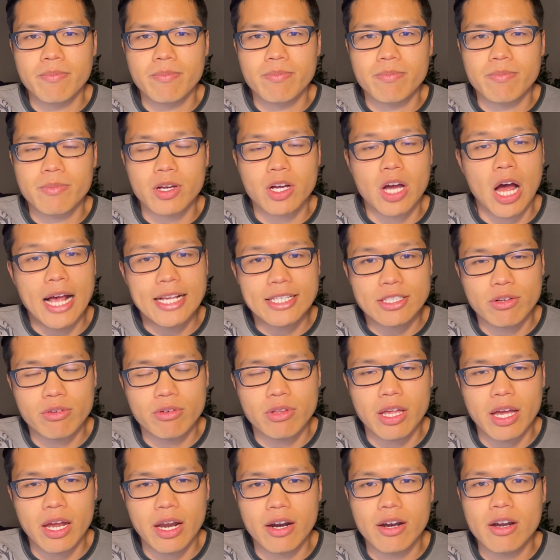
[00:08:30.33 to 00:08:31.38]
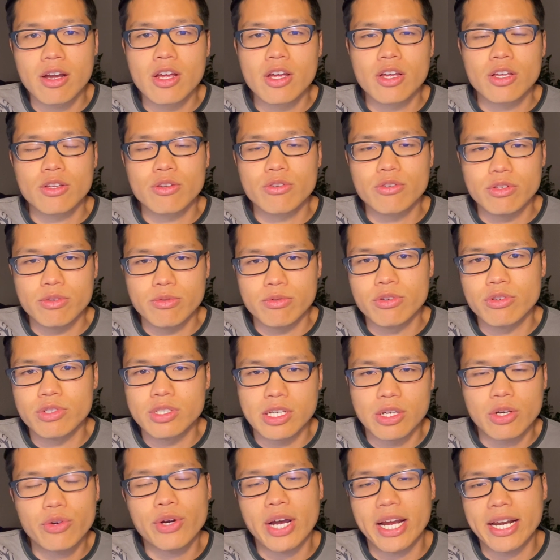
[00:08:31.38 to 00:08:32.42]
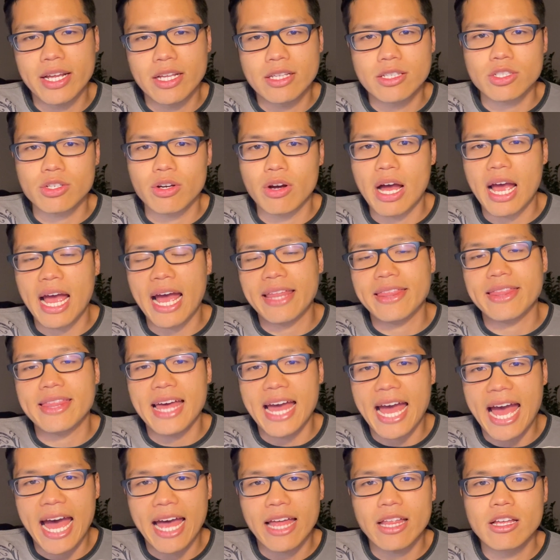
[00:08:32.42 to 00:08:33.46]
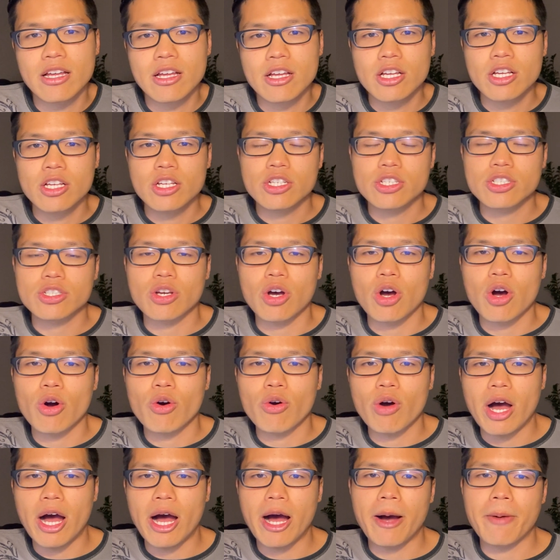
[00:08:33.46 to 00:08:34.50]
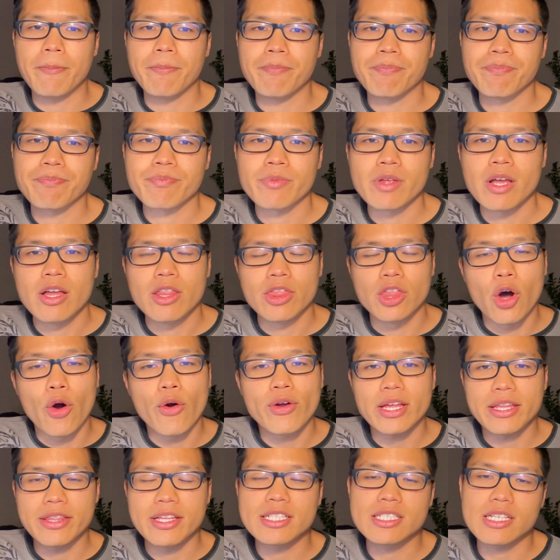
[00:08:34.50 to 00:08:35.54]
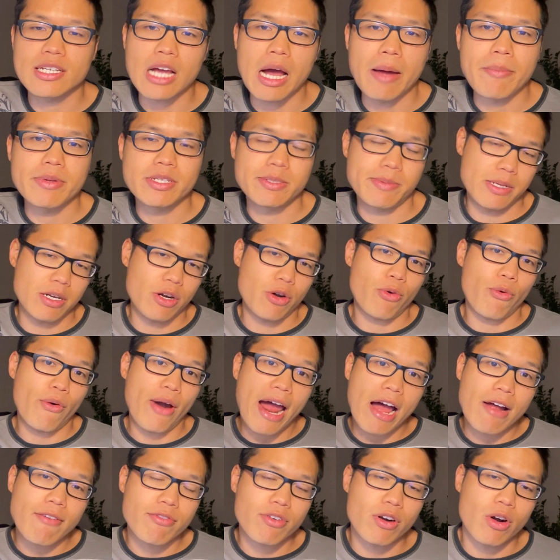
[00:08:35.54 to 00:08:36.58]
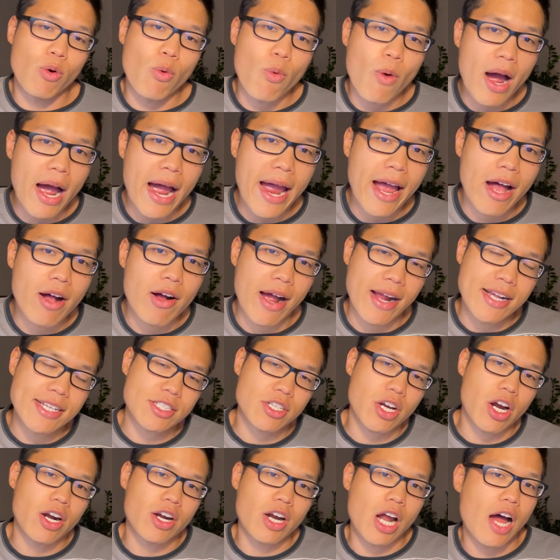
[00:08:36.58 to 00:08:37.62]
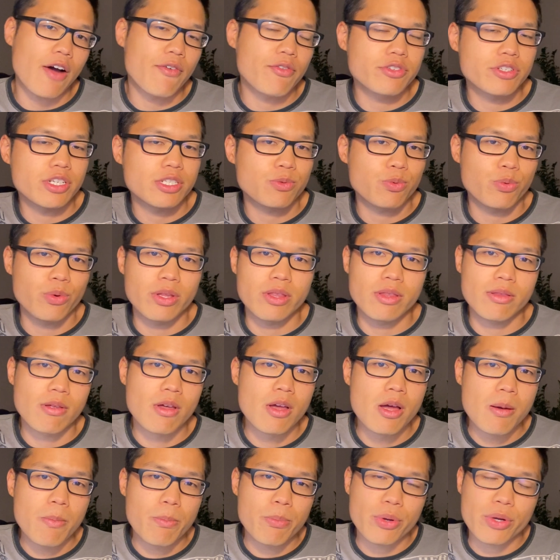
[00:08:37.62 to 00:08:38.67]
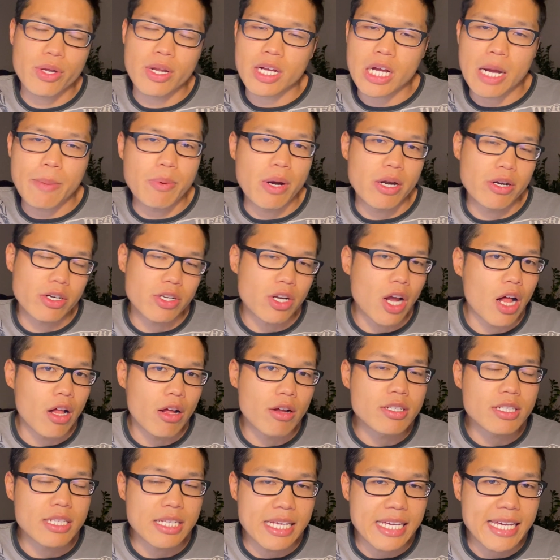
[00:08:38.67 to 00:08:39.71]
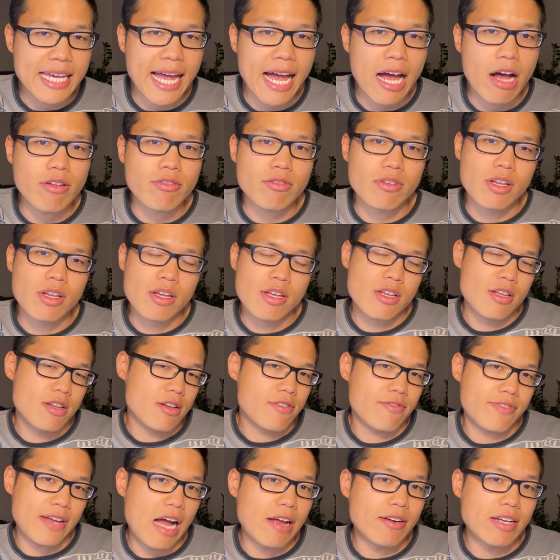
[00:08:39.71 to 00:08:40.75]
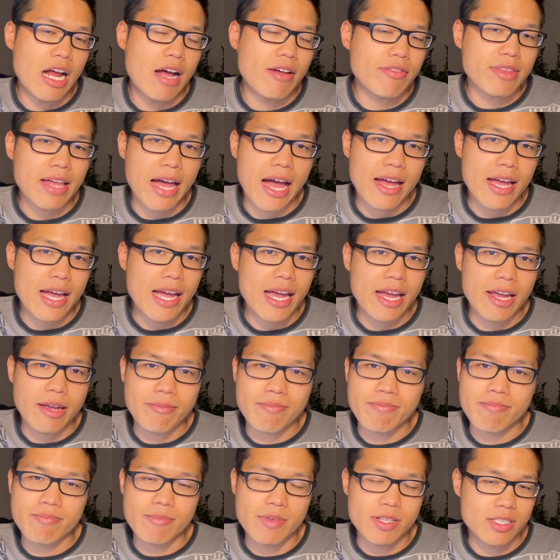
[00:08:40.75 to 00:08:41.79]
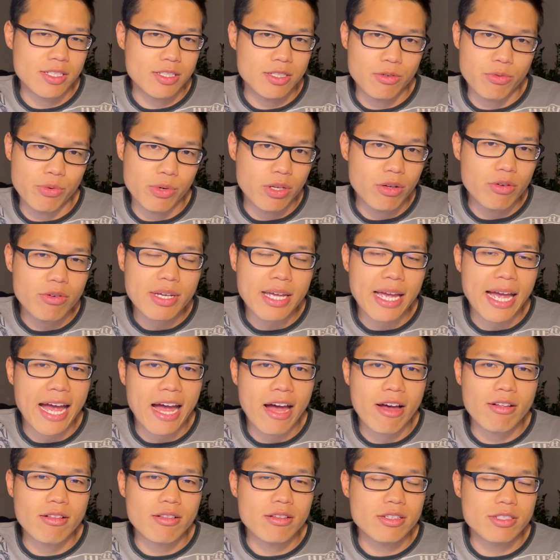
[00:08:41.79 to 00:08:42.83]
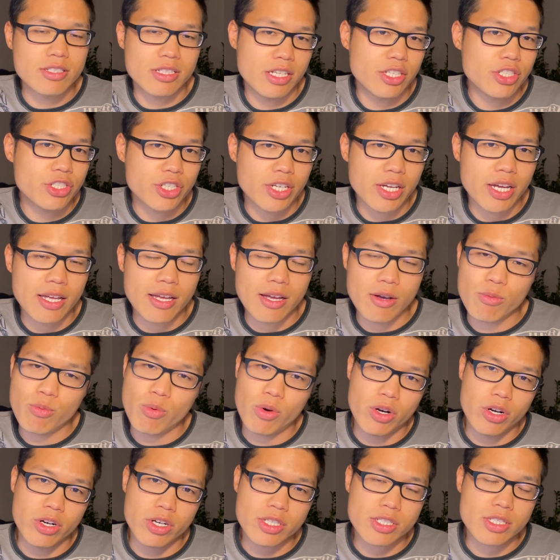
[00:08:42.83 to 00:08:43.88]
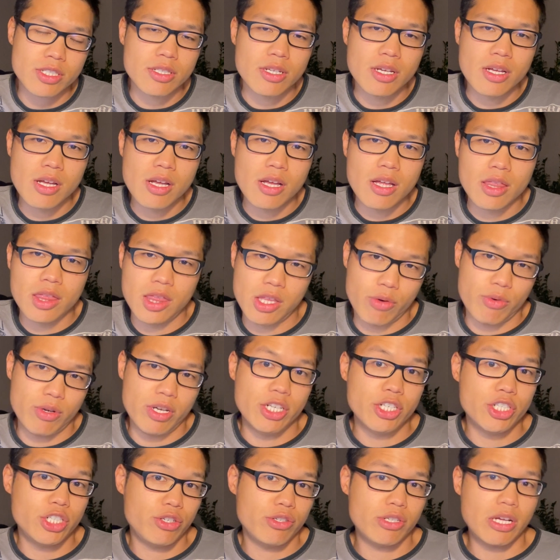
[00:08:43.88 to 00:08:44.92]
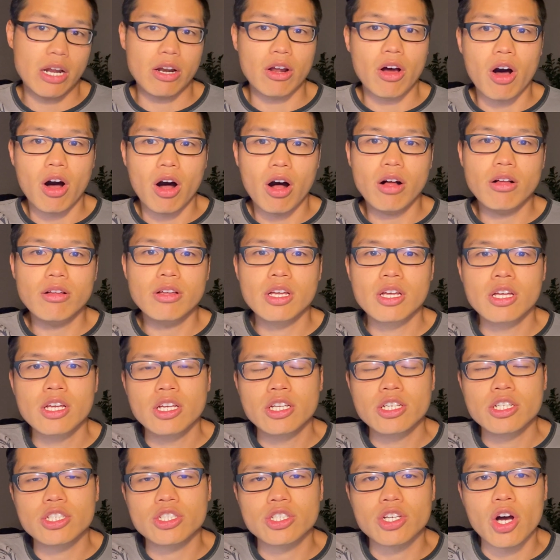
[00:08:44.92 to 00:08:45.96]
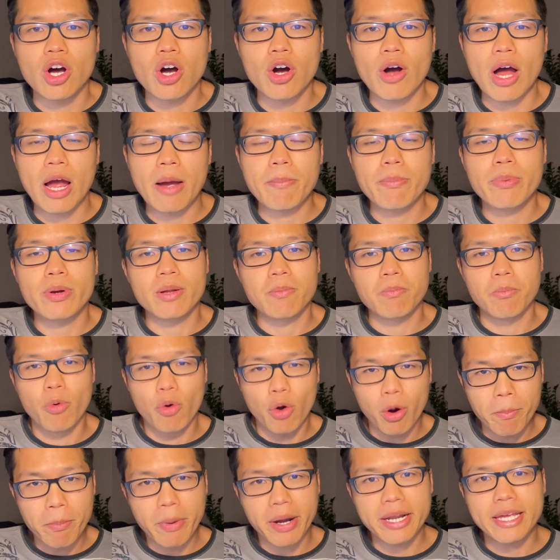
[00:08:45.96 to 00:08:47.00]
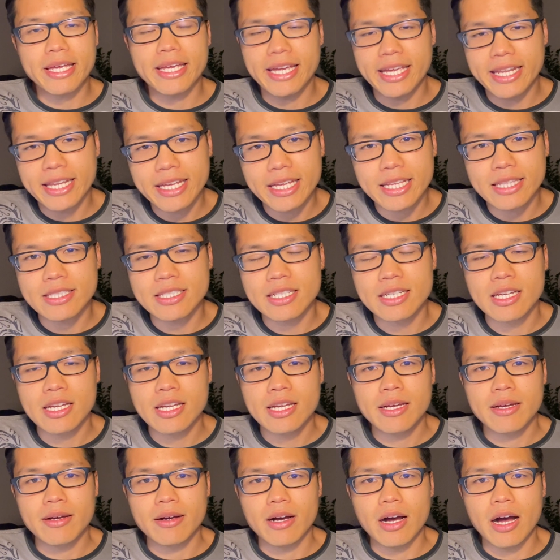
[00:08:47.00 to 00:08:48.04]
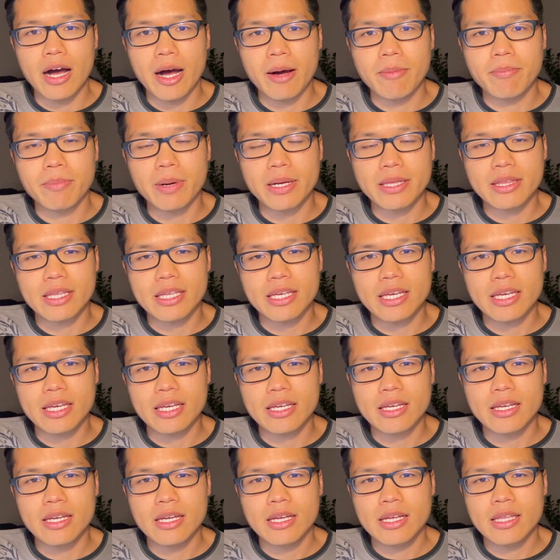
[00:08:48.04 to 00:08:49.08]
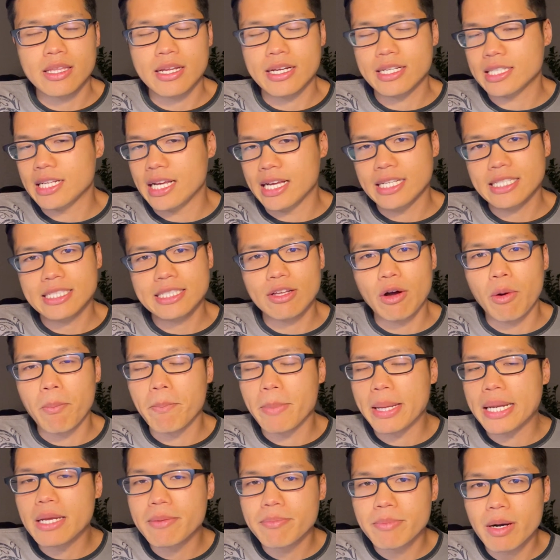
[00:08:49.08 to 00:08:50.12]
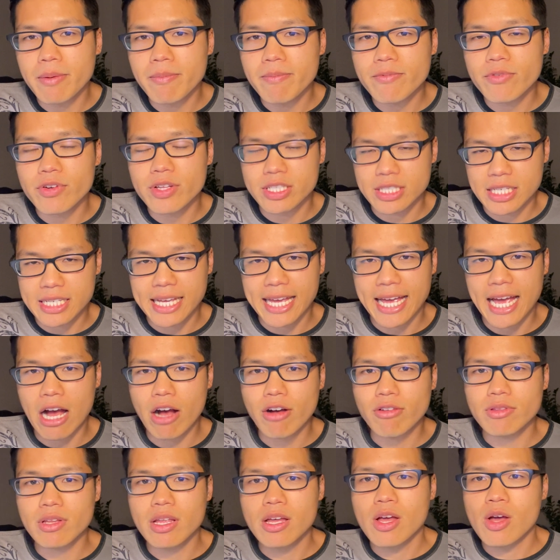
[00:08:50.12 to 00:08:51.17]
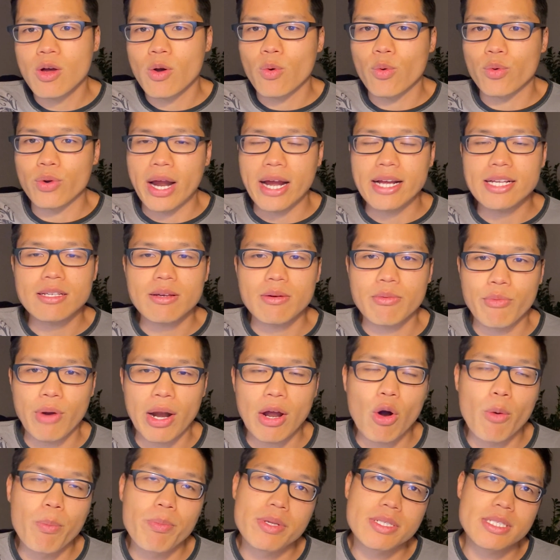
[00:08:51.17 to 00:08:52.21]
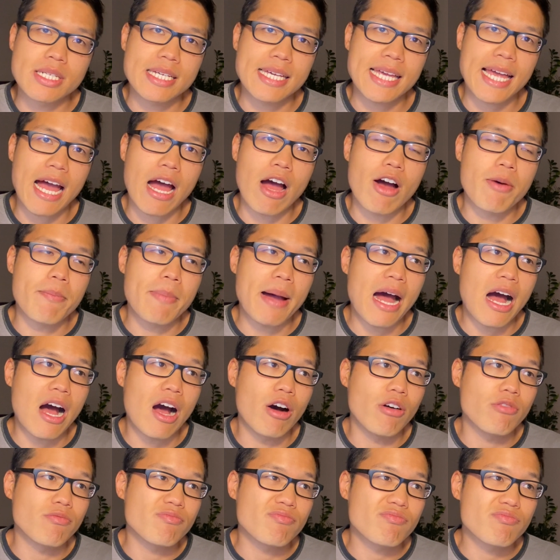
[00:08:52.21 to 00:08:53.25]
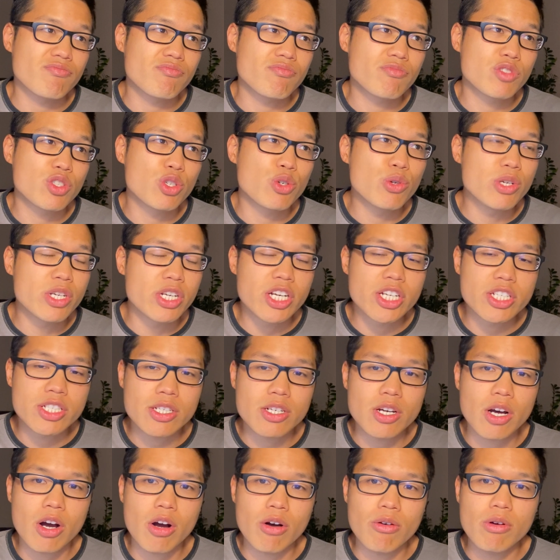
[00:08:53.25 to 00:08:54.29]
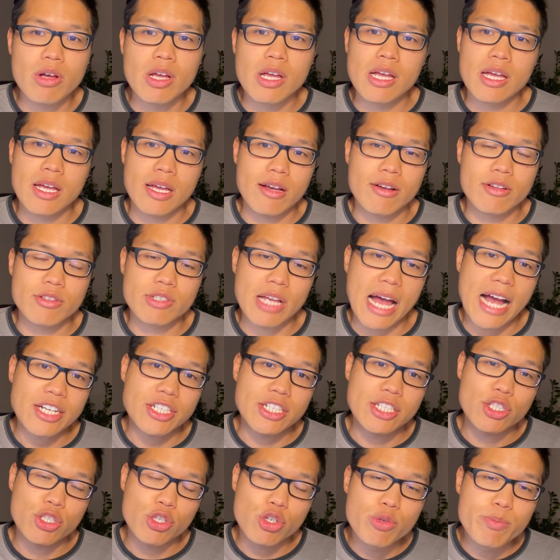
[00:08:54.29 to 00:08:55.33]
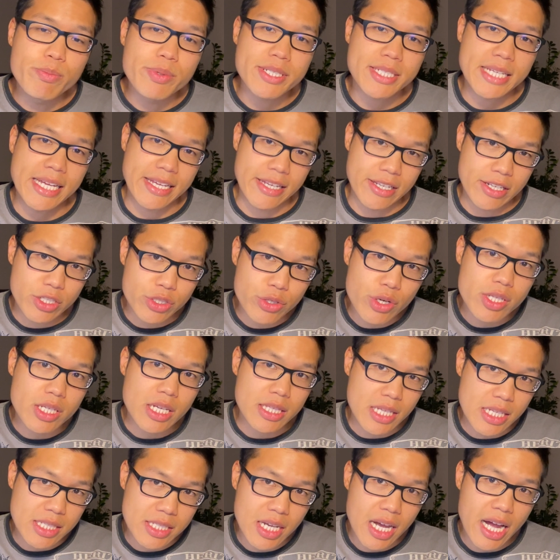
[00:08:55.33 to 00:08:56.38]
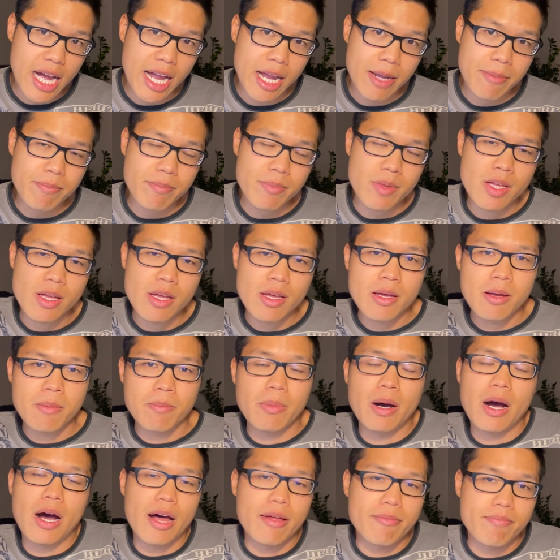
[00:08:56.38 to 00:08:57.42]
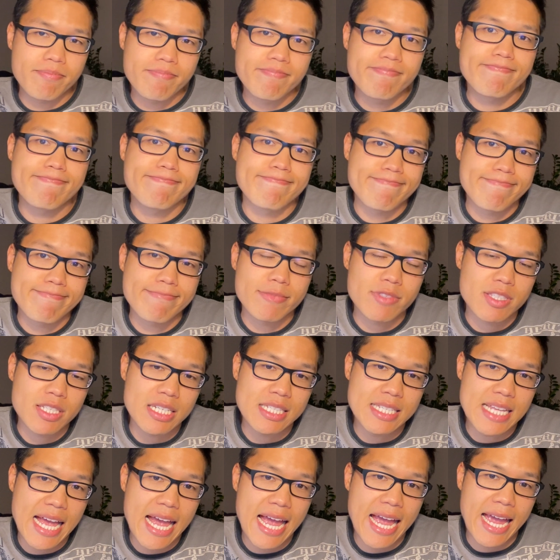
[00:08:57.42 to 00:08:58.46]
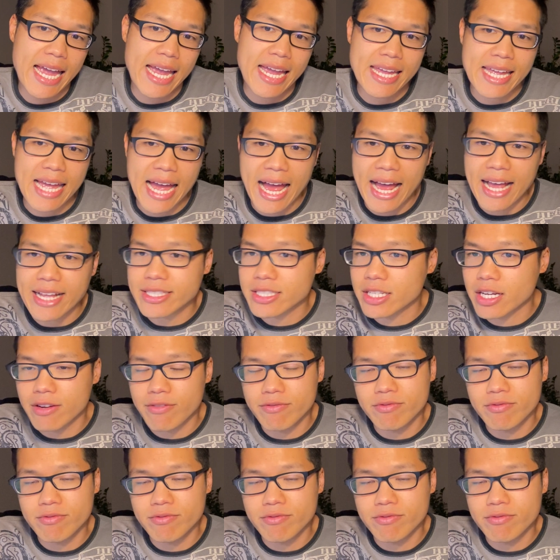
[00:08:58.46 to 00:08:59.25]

Costco there using credit. So I had that. So knowing that this company's been around for a while, I started off just with putting a couple $100 in the account, found out that, hey, this is a real account, it's legit, it works, no issues at all. So I put more money in it. But there is no minimum for this account. When I opened this account about 2 years ago, it was actually 2% interest at the time. But today, as of